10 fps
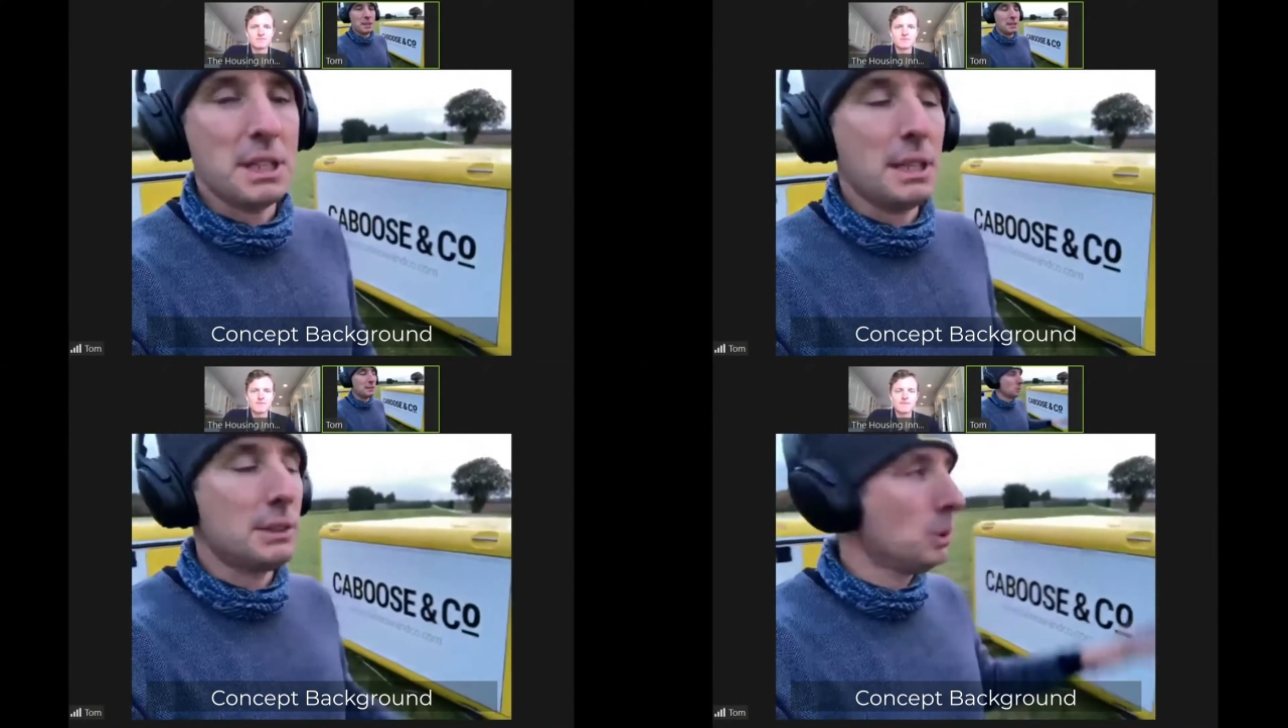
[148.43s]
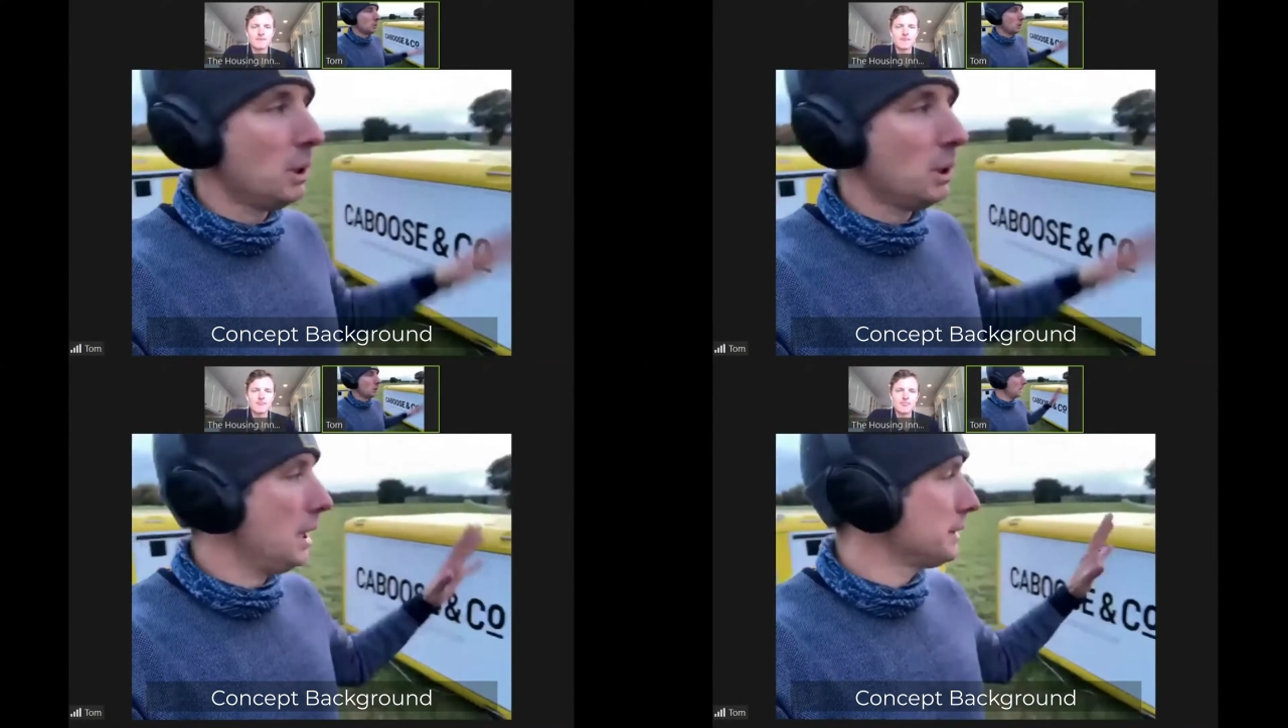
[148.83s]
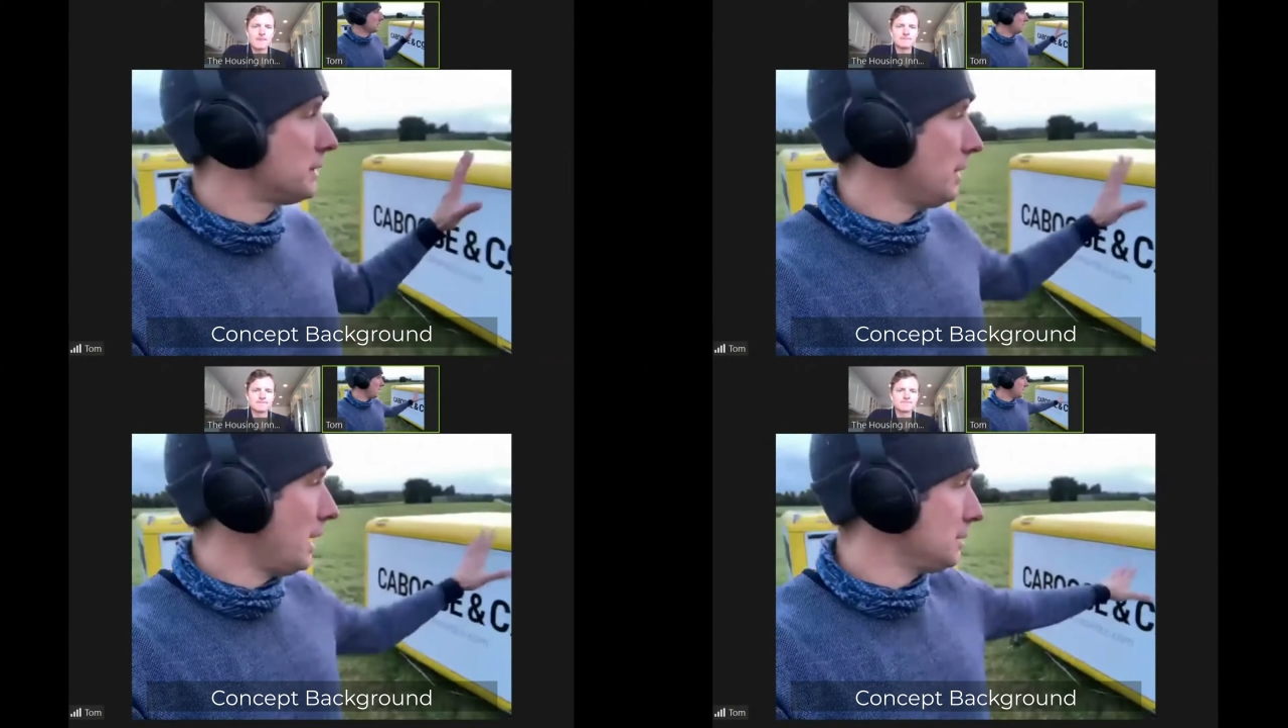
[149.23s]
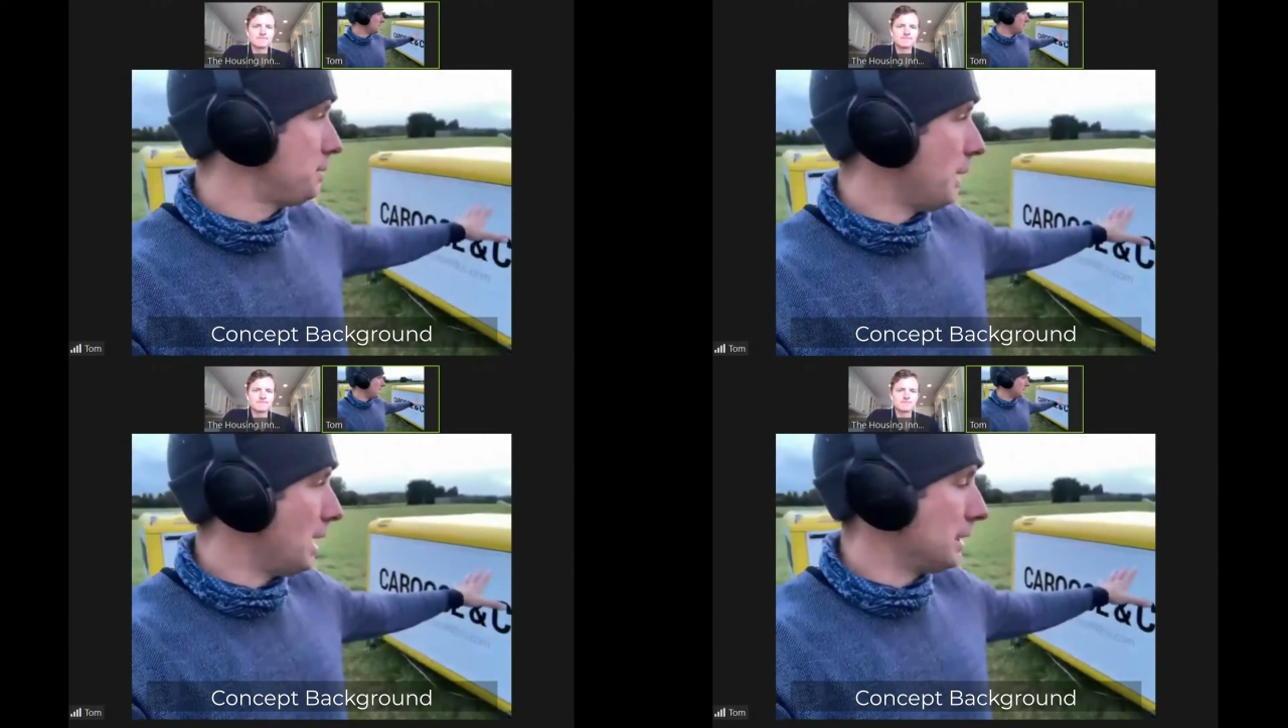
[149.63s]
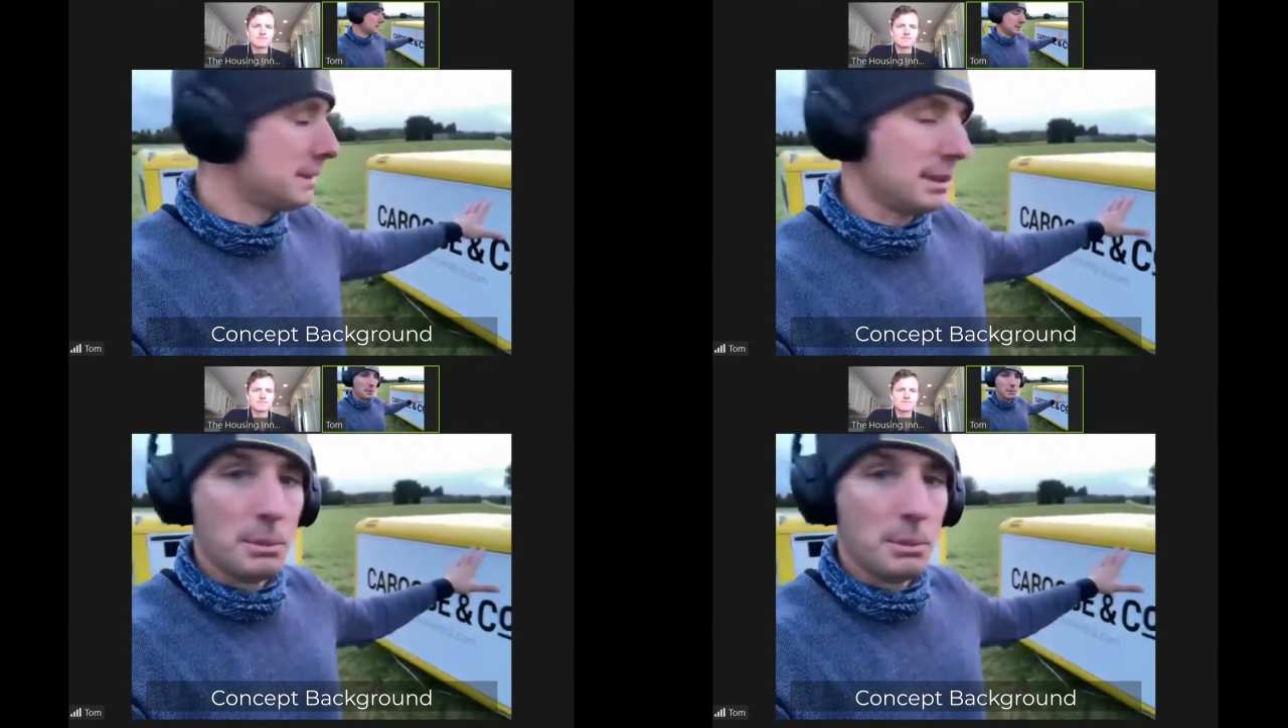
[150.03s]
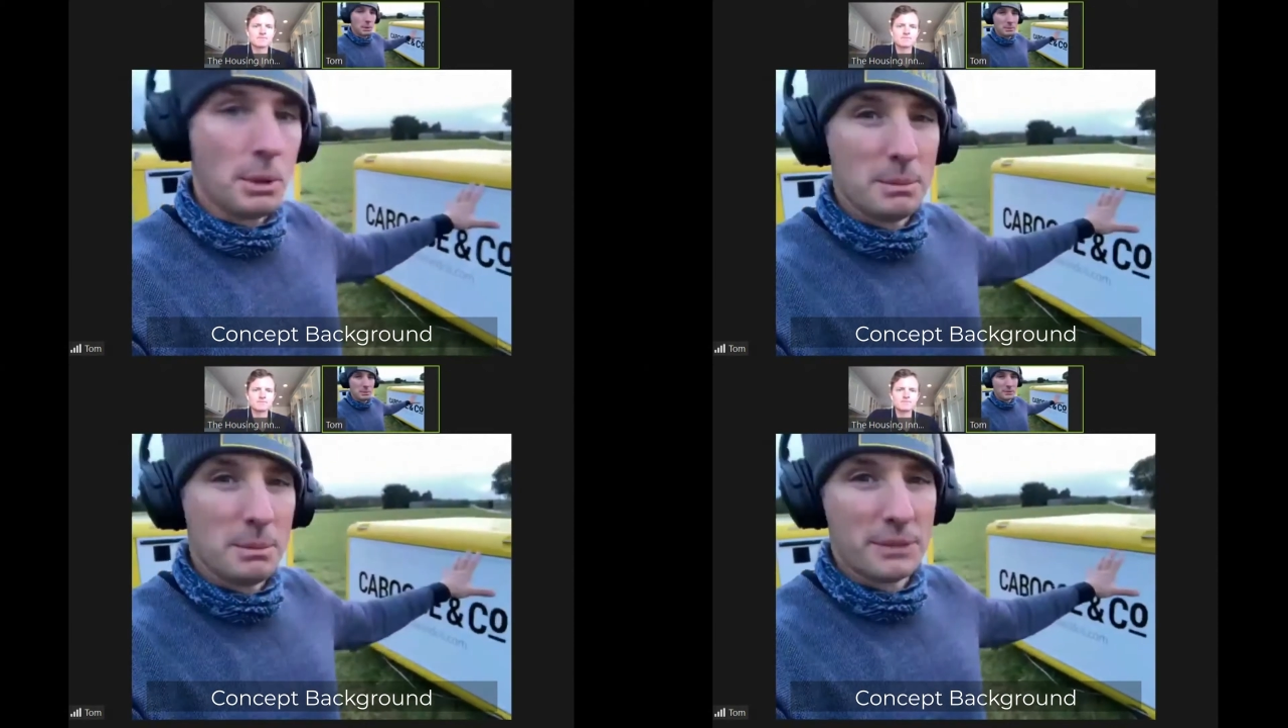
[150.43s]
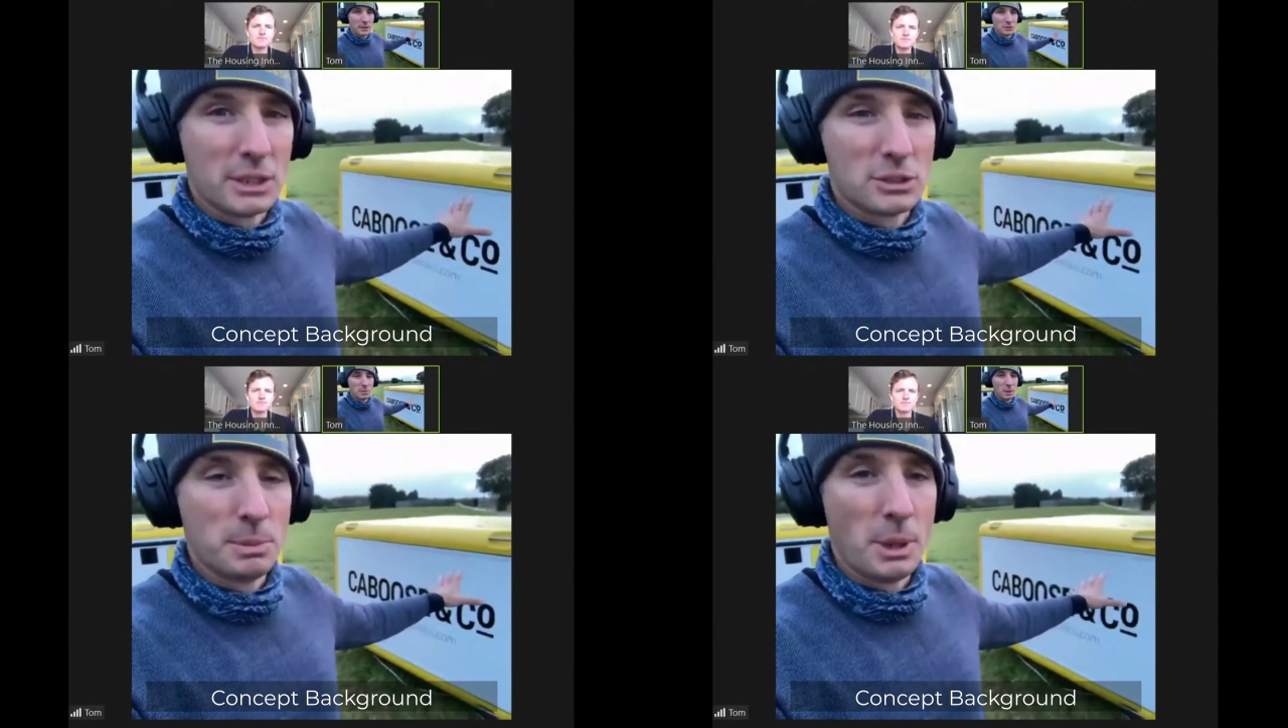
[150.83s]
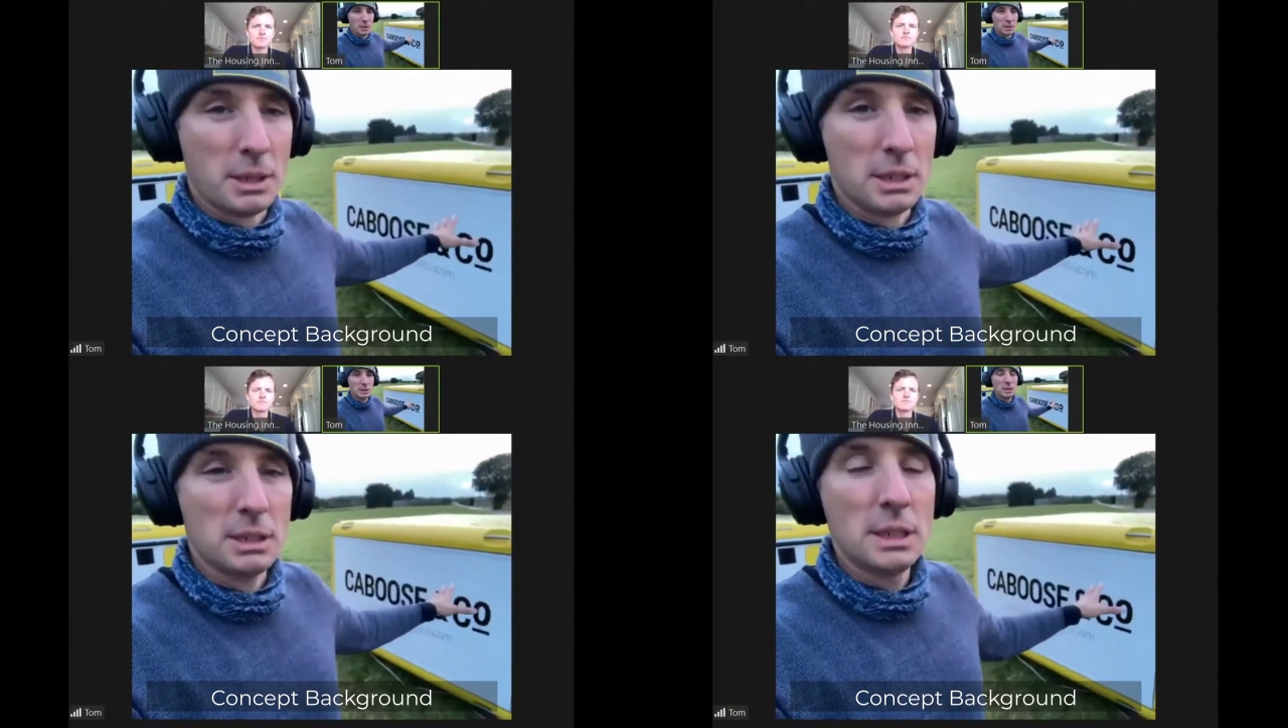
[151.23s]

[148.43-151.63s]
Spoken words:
these were designed by a manufacturing partner.